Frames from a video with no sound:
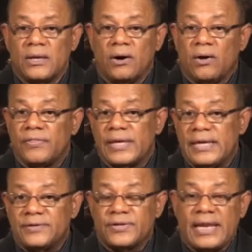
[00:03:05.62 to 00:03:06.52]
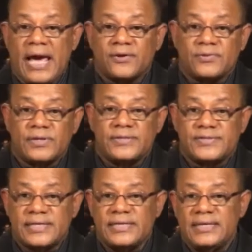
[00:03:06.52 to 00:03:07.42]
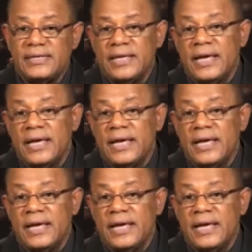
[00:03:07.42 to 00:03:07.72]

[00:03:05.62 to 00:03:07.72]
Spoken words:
On the international scene,